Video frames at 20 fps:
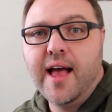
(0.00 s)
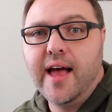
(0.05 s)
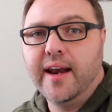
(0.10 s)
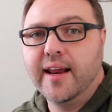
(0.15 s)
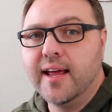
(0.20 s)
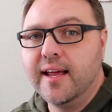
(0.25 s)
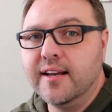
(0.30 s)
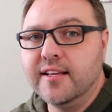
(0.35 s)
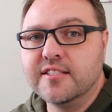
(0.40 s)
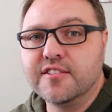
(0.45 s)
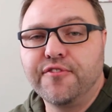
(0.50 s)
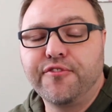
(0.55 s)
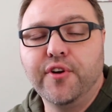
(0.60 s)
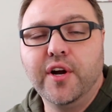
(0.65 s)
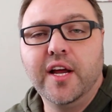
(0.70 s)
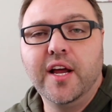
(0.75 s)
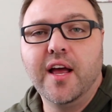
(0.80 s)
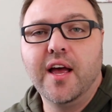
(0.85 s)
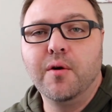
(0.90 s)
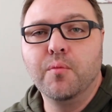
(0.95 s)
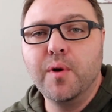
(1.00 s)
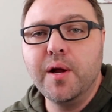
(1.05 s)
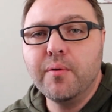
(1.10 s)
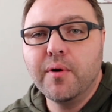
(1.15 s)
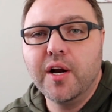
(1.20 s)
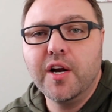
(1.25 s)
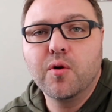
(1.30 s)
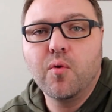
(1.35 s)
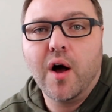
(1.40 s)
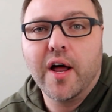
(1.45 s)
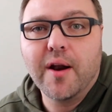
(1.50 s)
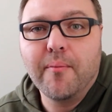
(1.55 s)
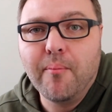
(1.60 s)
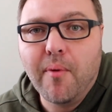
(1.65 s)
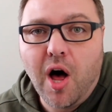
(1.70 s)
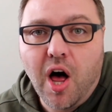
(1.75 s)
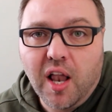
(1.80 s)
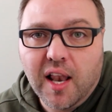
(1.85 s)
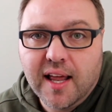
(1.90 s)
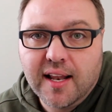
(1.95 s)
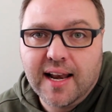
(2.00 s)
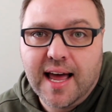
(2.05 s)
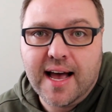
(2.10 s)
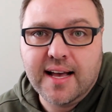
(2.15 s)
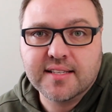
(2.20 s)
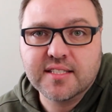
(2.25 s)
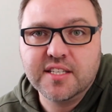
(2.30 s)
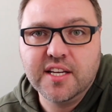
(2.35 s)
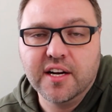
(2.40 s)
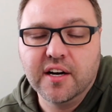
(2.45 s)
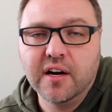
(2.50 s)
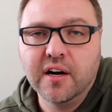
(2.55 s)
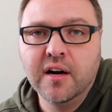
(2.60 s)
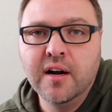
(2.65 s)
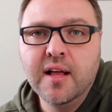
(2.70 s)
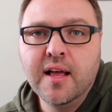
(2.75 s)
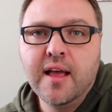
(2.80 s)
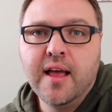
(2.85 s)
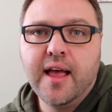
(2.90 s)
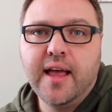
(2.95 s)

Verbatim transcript: And again, it's free. And we were in Guatemala last year